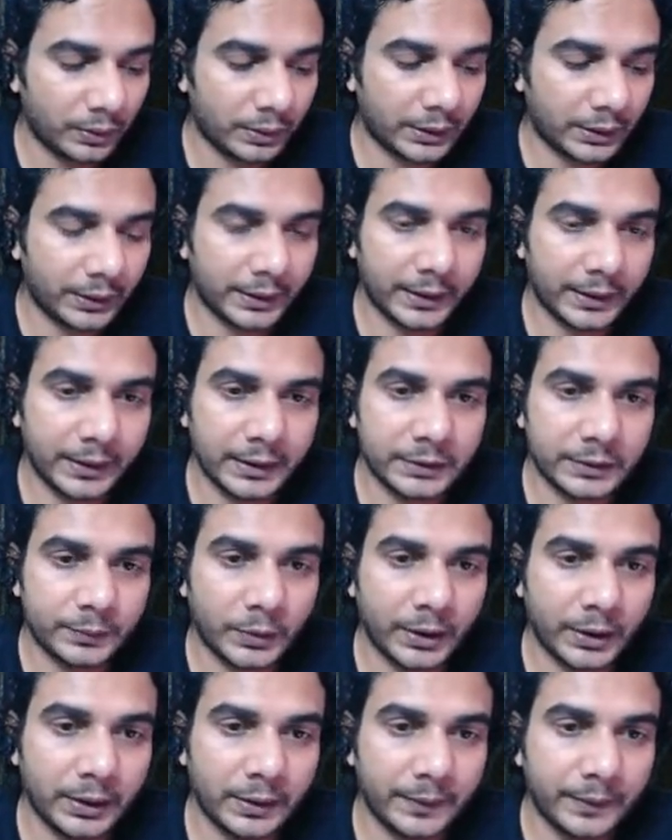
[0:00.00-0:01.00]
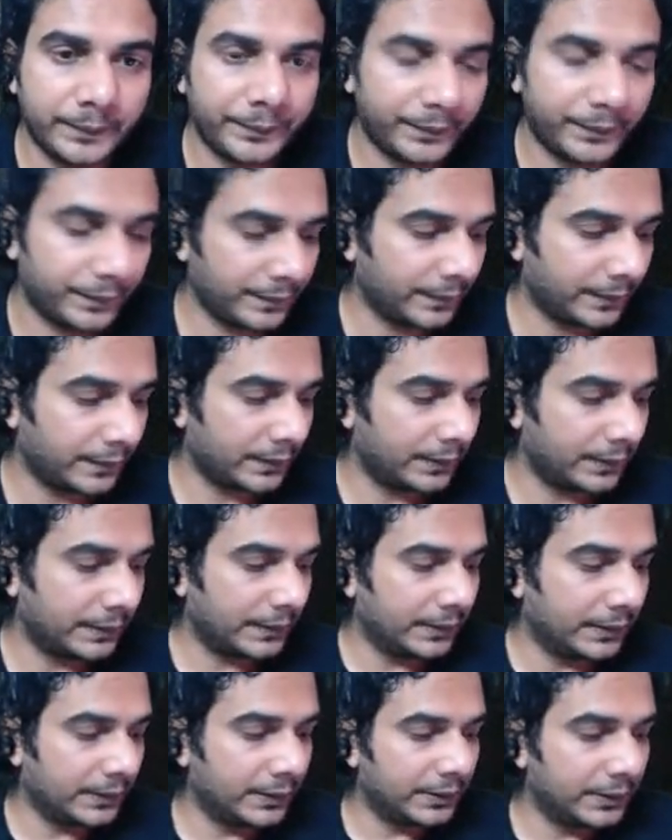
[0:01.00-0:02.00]
Are you getting this point?
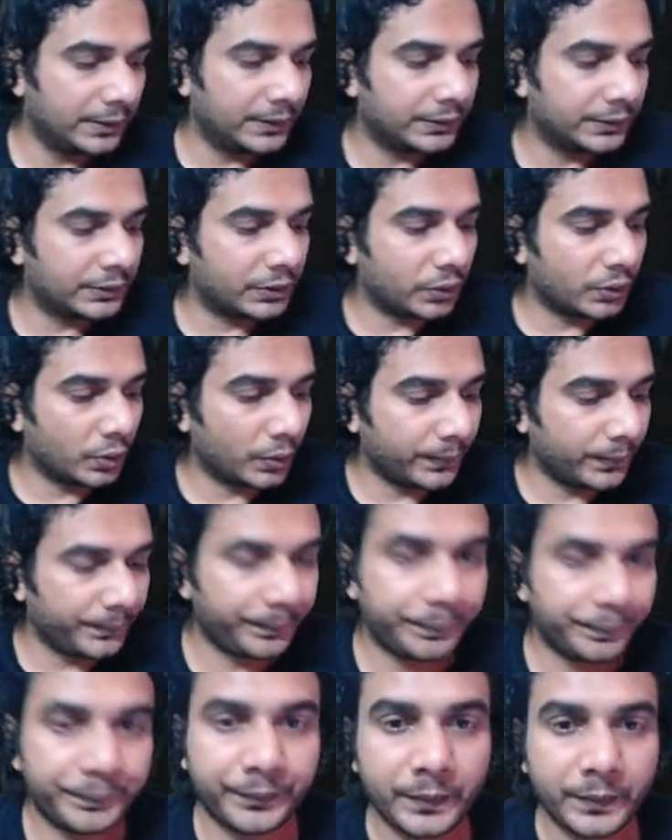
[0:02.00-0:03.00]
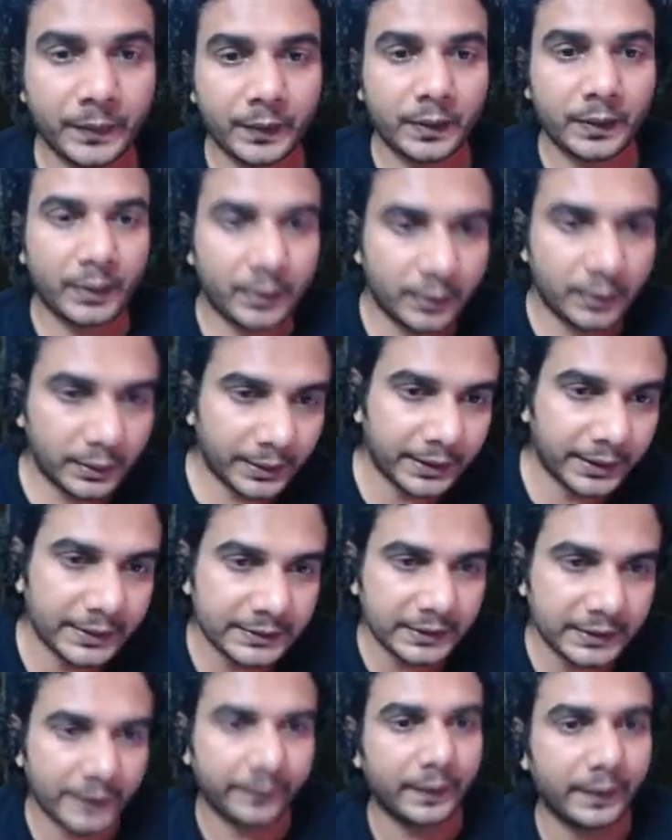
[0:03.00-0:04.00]
So it is
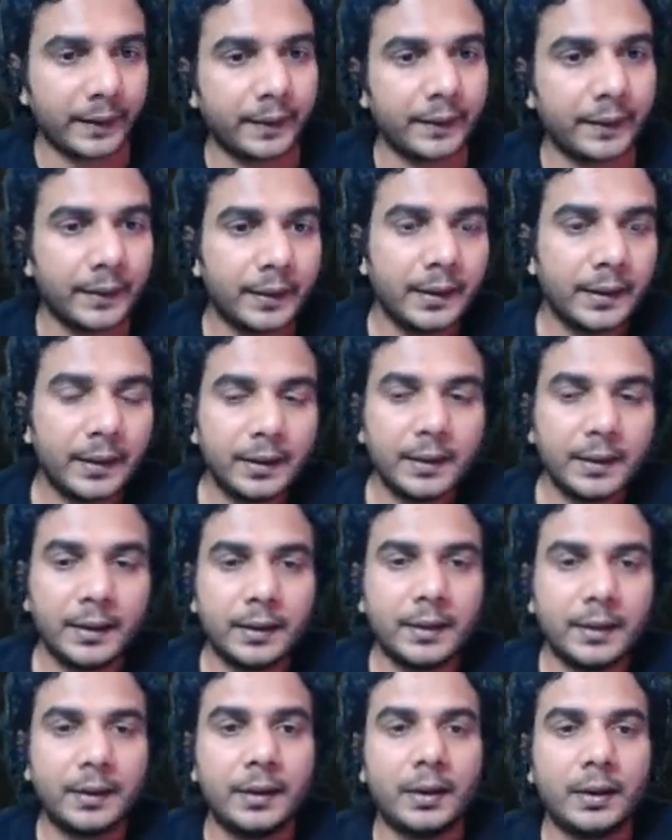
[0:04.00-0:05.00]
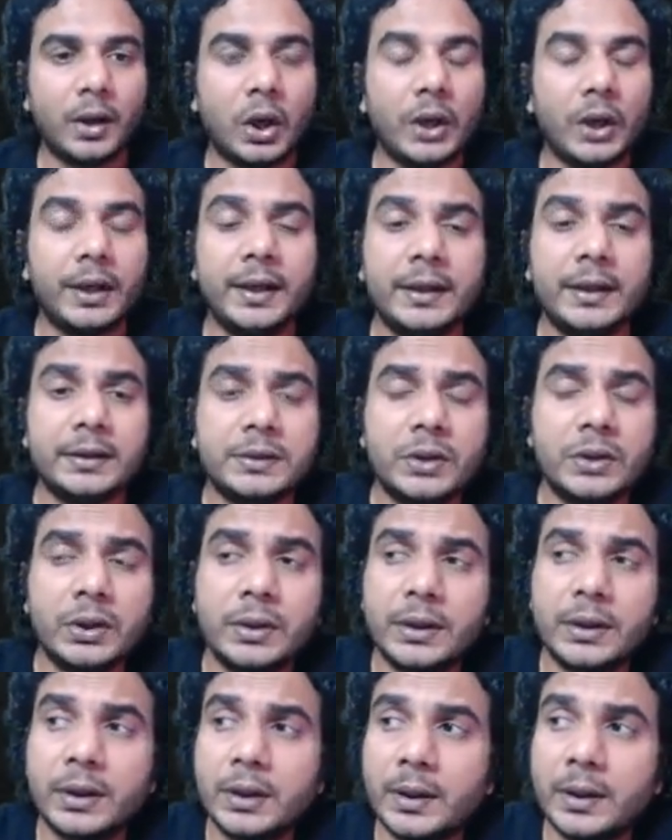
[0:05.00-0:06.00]
given. It is
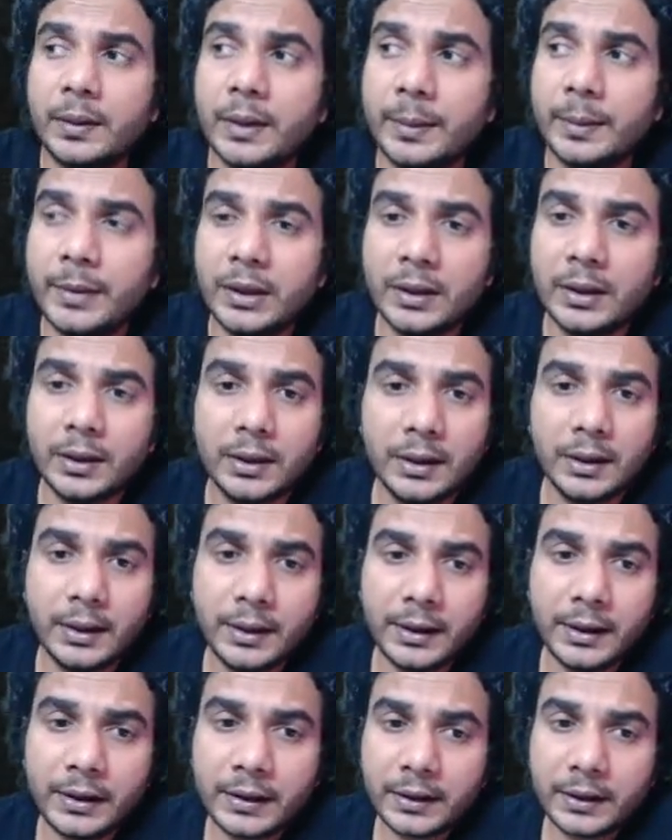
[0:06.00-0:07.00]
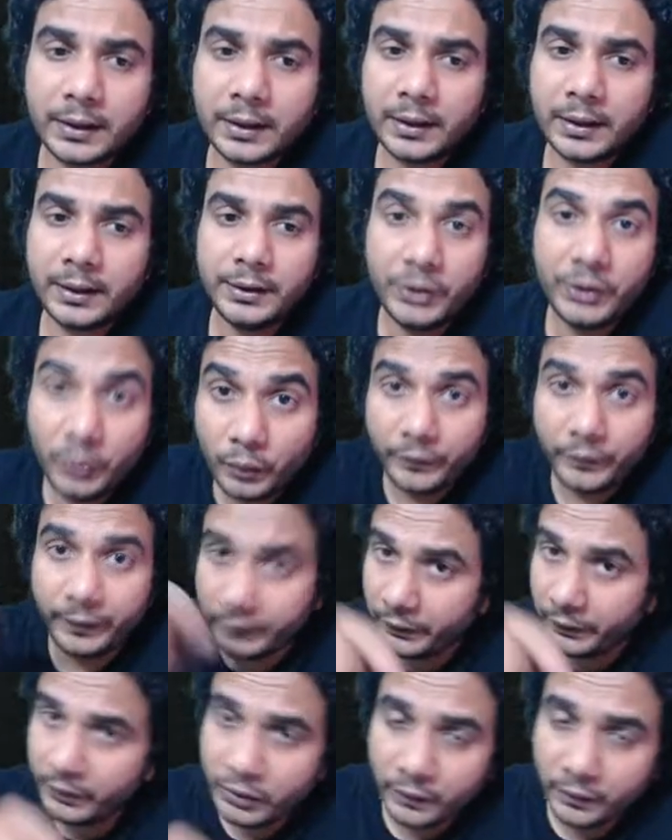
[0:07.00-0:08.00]
not I mean, it
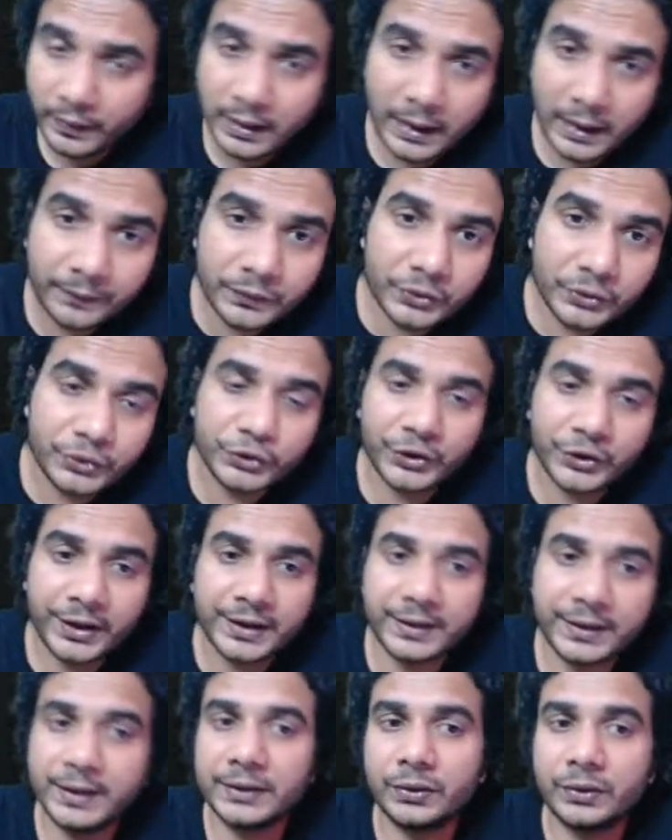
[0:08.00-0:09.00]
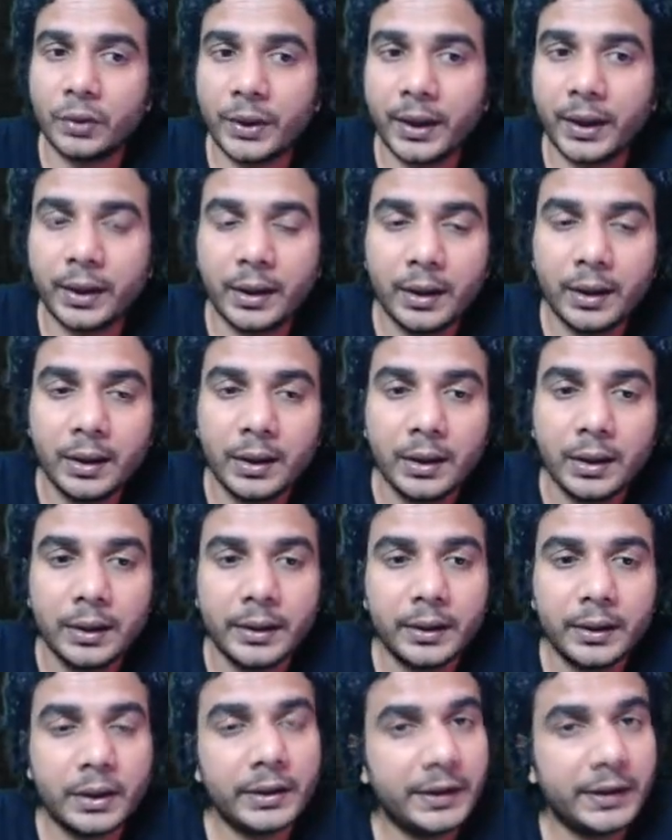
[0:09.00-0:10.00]
you will have to check this, okay?
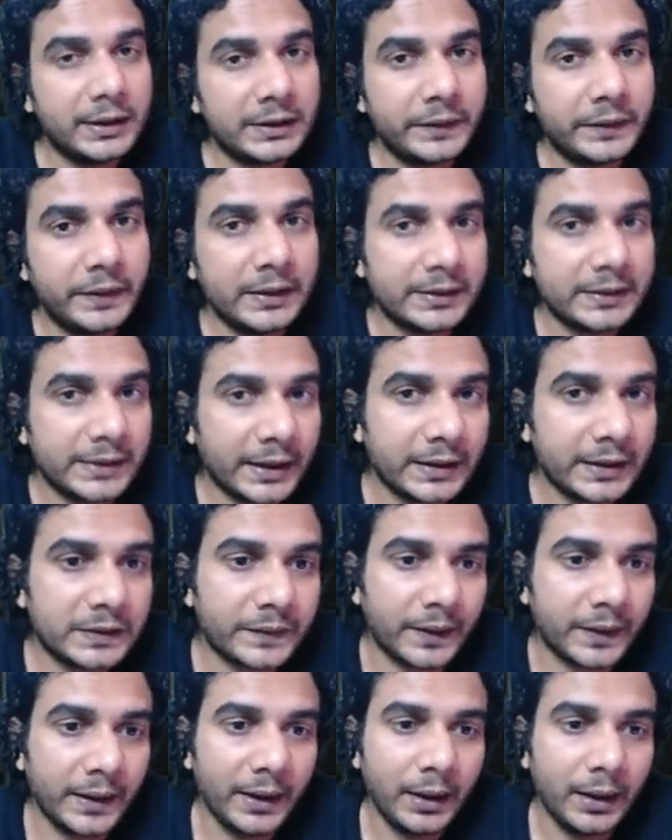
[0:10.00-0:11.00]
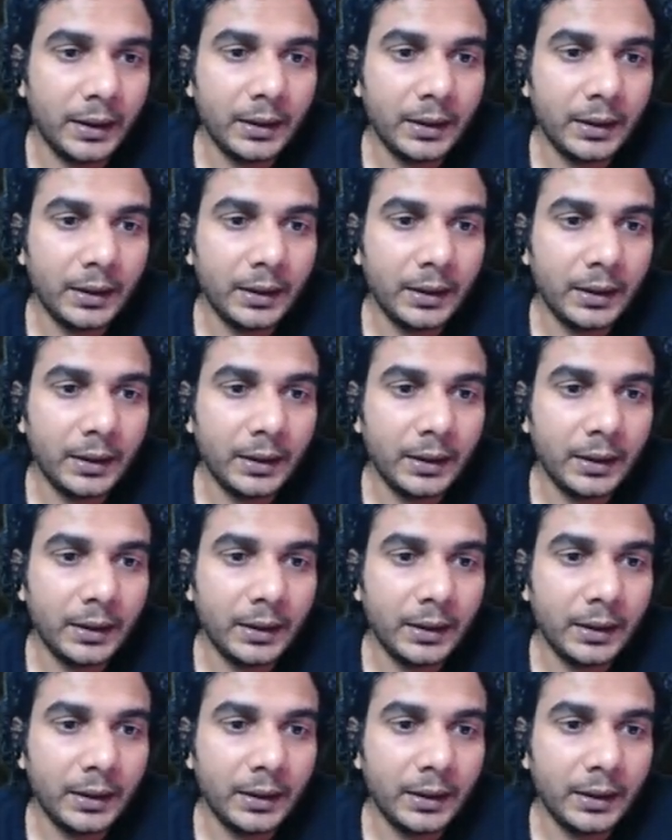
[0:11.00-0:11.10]
Now this will satisfy.